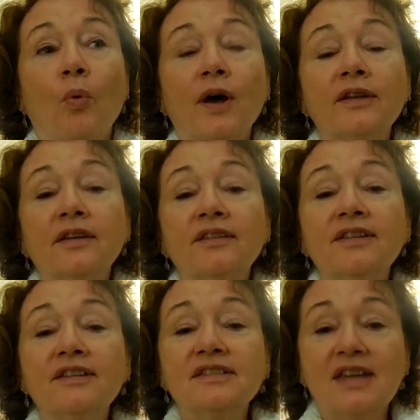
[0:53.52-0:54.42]
What
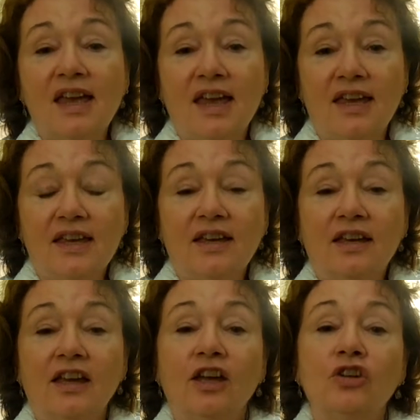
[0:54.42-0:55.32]
does it take
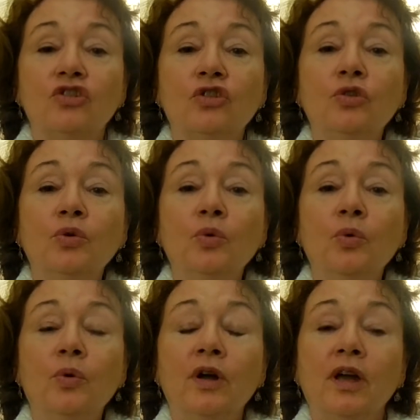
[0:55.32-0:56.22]

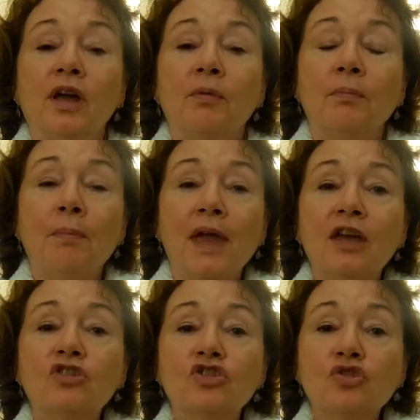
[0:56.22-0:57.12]
to
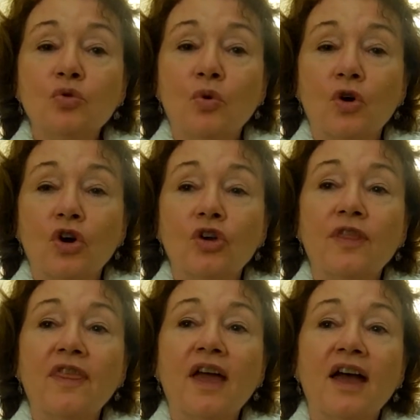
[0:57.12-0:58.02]
make sure
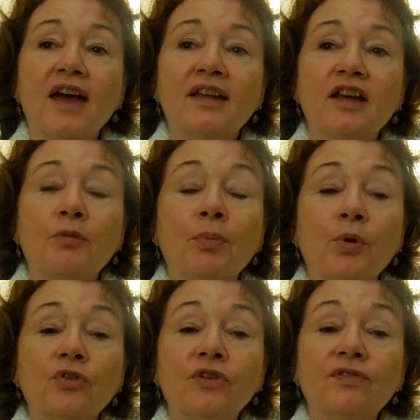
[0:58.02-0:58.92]
that a
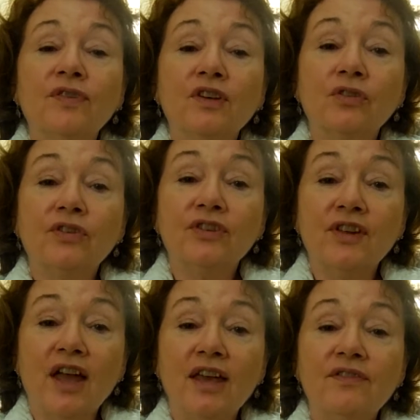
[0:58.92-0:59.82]
person feels
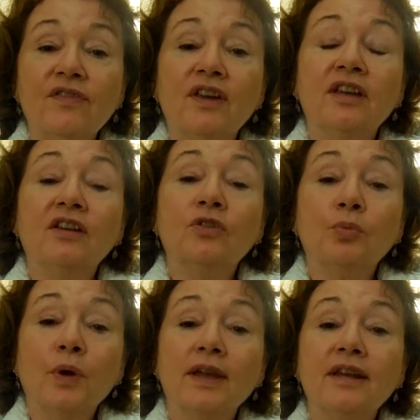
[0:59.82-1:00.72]
safe and is
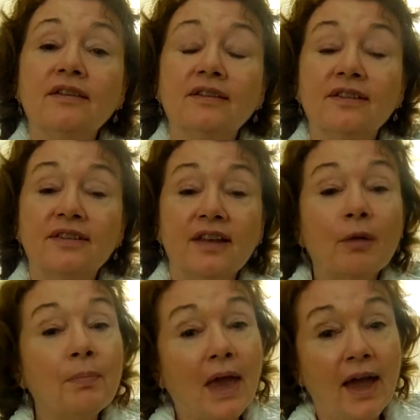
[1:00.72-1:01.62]
ready to
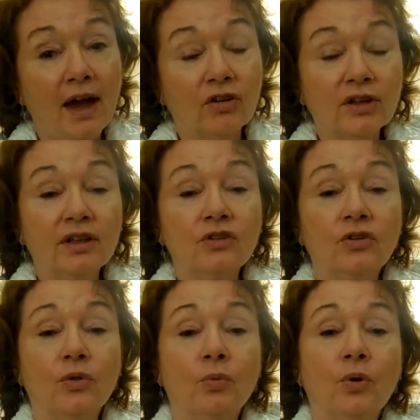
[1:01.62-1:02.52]
step out
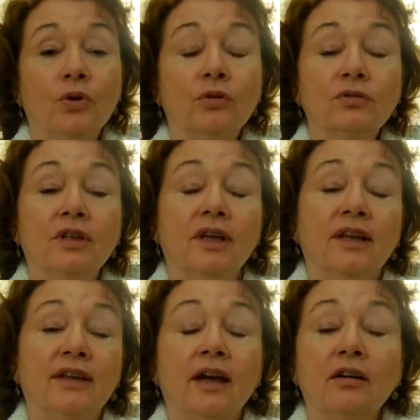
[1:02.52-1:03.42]
into the world?
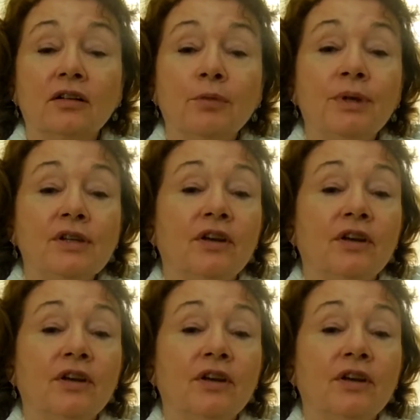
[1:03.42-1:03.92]
Now, let me